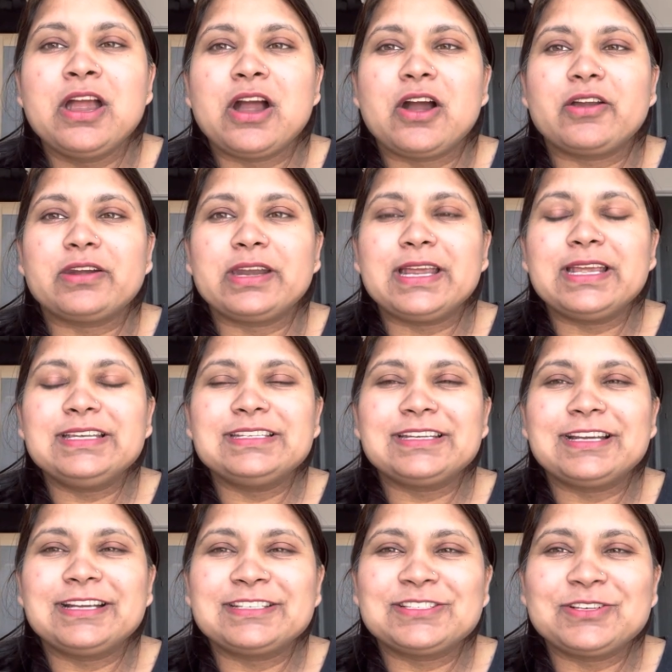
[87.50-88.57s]
All right,
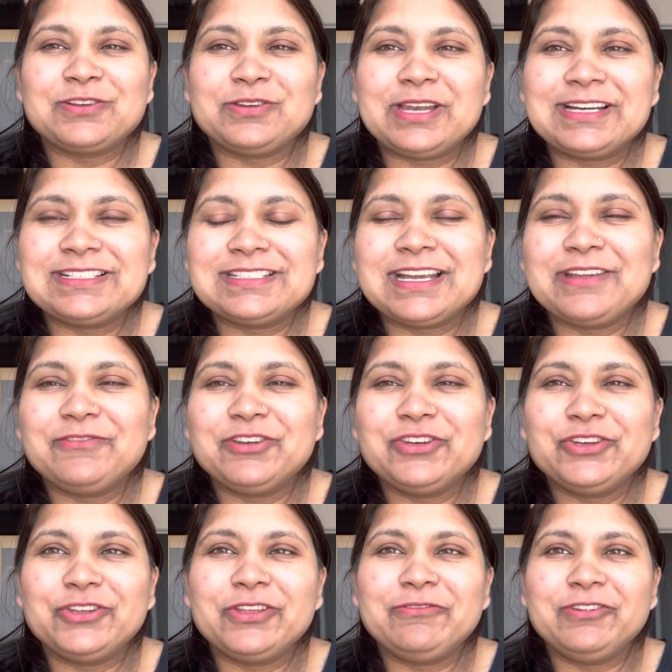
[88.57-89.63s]
so let's dive
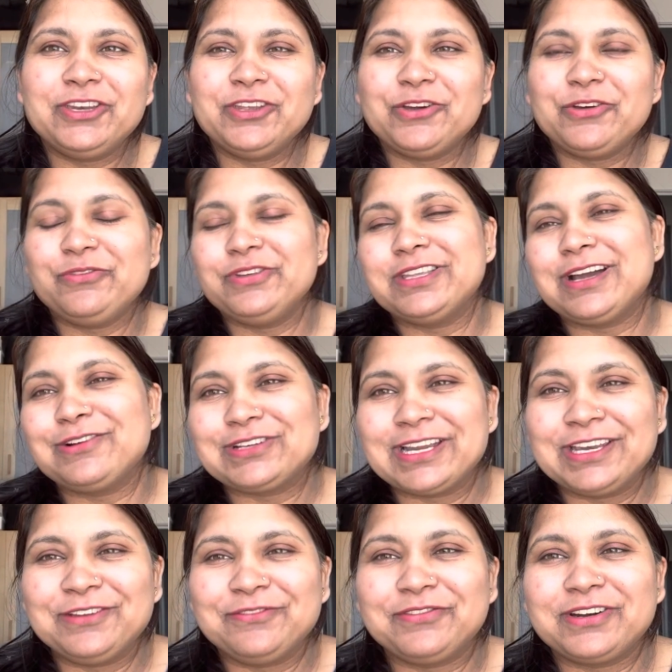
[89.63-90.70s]
into the video without
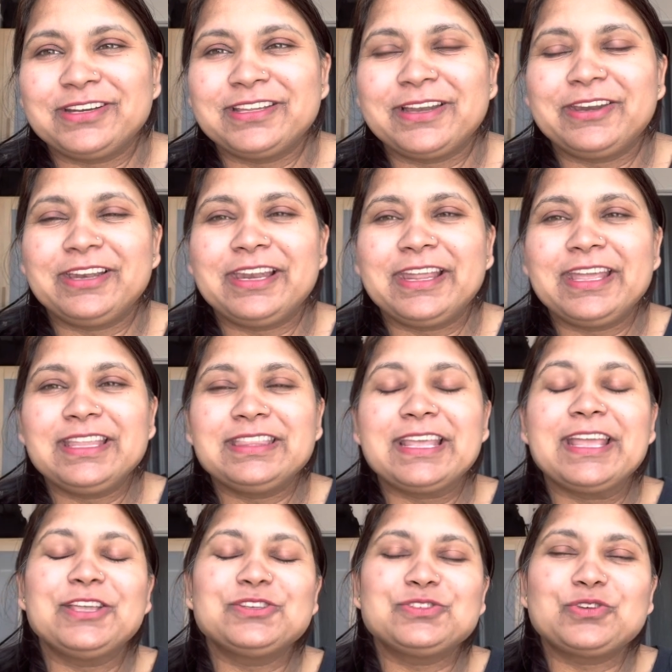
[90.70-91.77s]
any further delay.
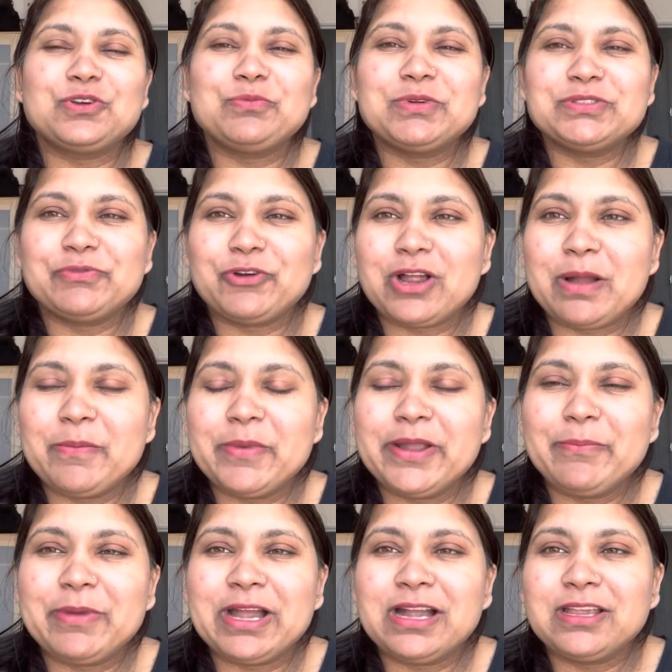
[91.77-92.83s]
Thank you so much for coming
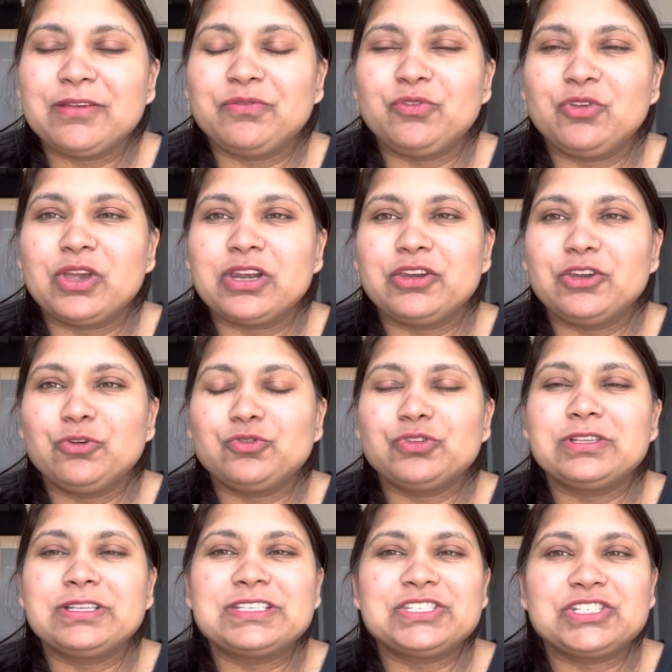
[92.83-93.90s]
back. If you are new to
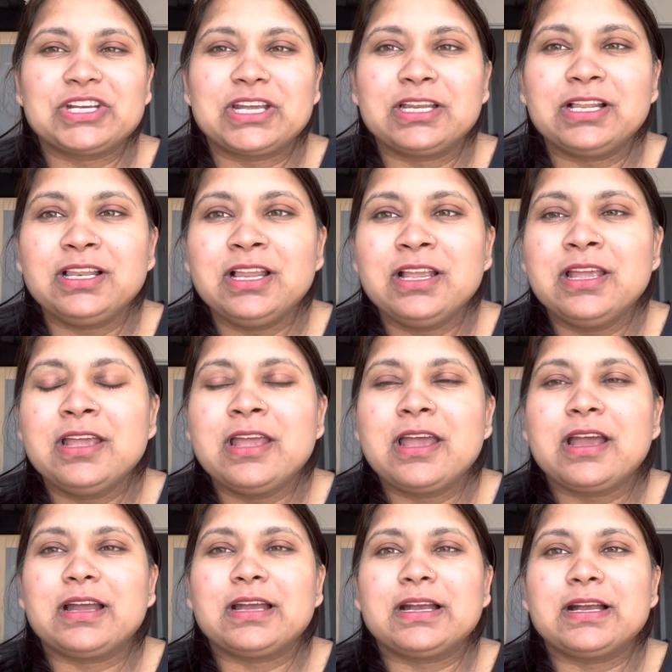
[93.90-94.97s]
this channel,
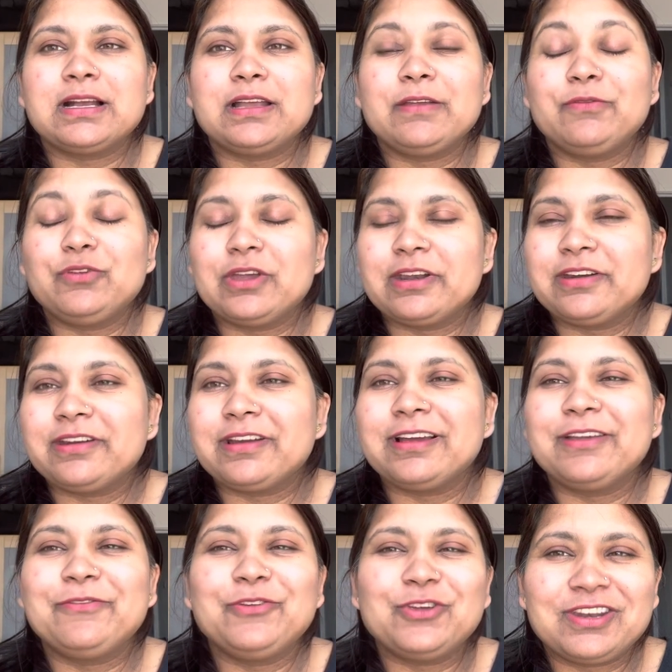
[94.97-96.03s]
if you're
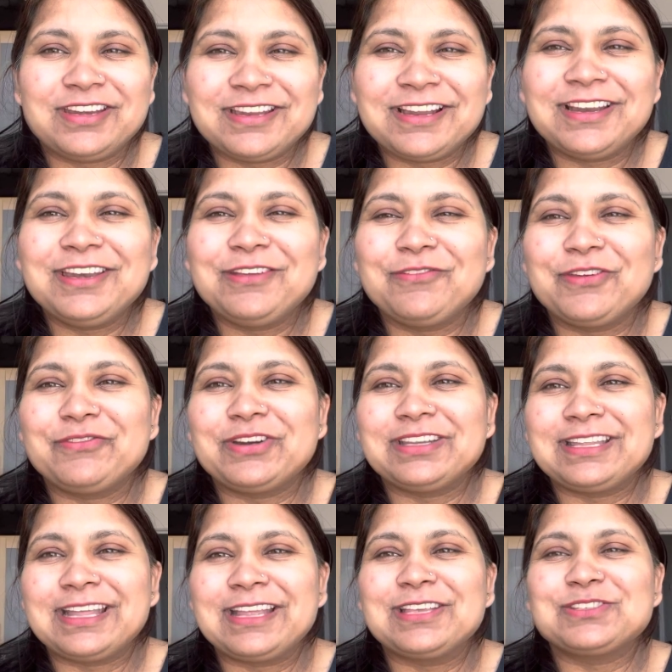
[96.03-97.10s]
a returning viewer,
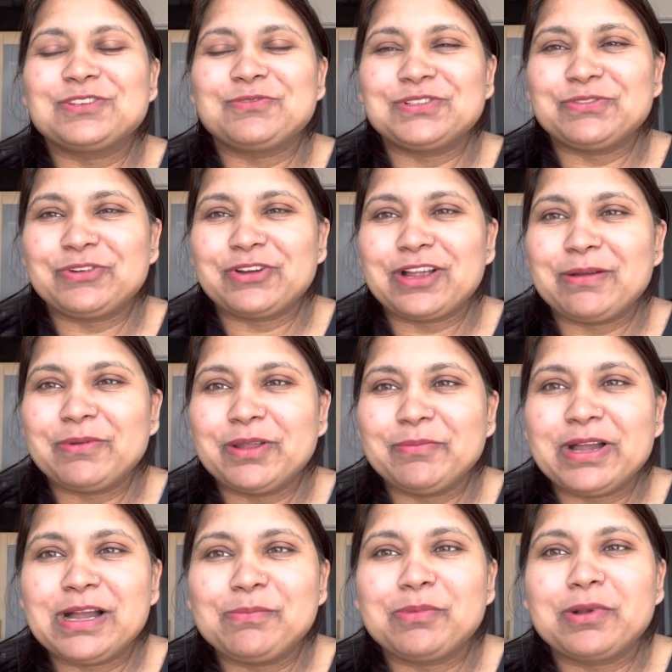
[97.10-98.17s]
thank you so much for coming
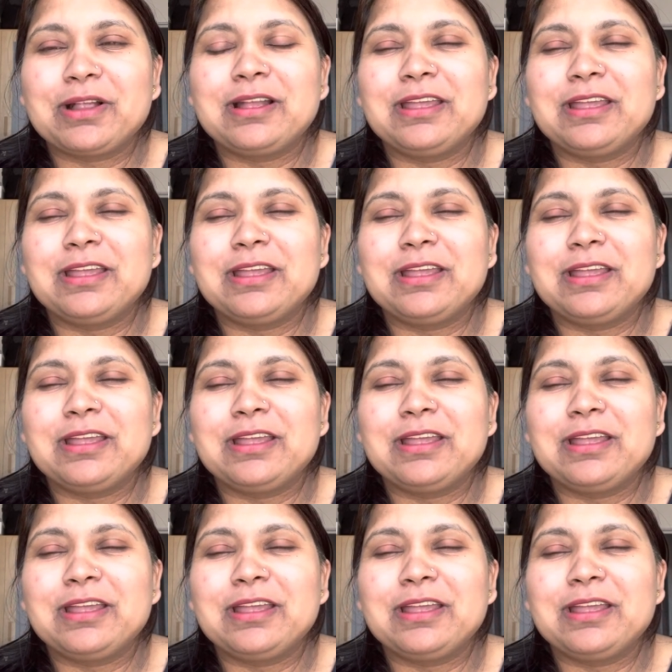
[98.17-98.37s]
back.